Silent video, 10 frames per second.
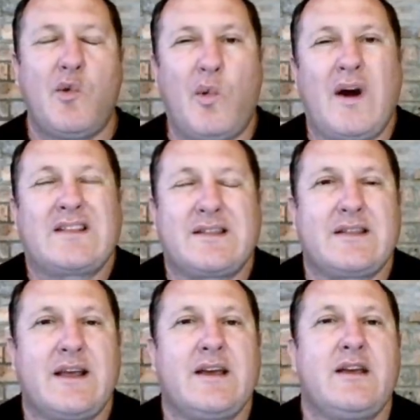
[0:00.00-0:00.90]
what
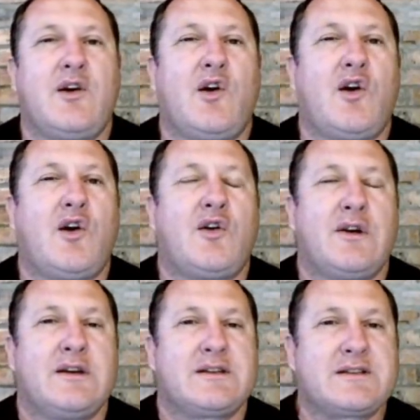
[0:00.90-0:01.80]
they are
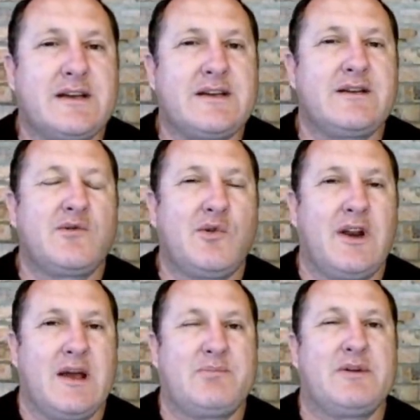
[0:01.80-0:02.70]
saying will
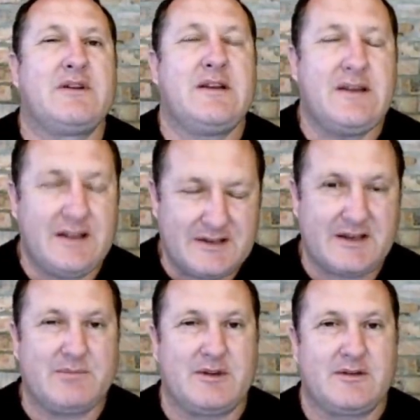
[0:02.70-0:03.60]
happen in
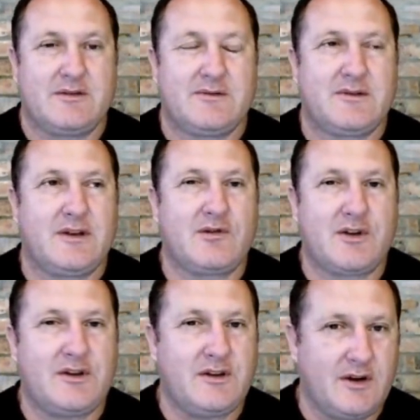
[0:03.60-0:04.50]
December. They
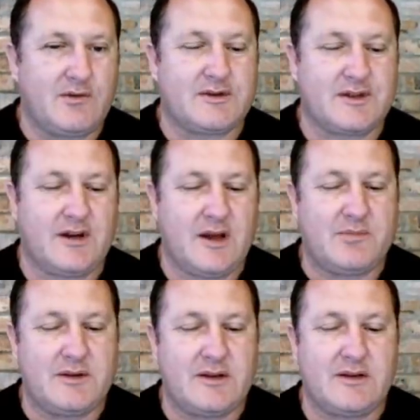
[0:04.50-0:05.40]
already know what's going to
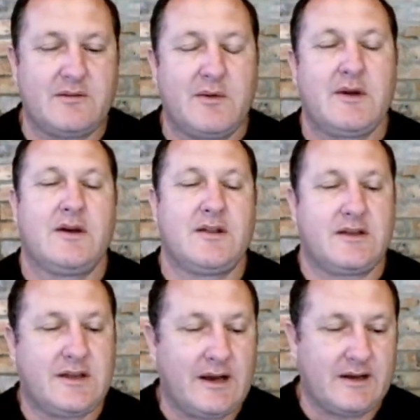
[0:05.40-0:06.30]
happen then, and they're
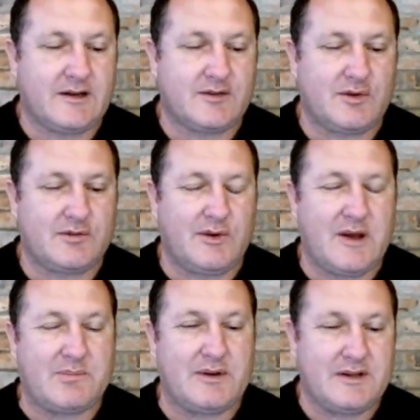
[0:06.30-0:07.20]
telling us what will
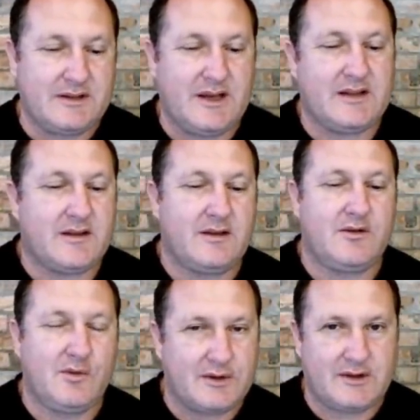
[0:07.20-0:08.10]
happen, and yet they
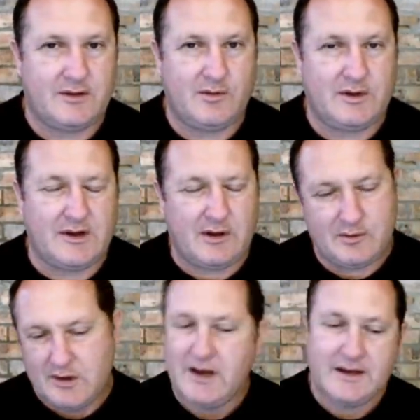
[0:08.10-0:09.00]
do what they're doing now
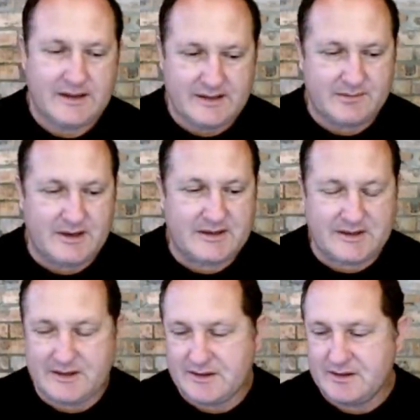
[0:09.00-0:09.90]
doesn't make
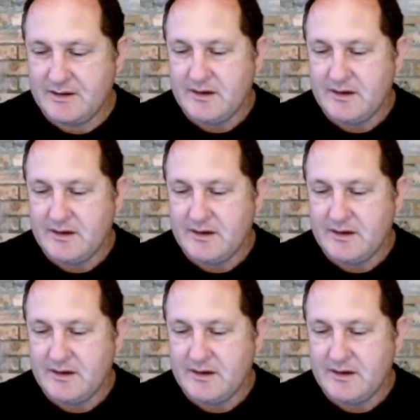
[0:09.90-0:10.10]
sense.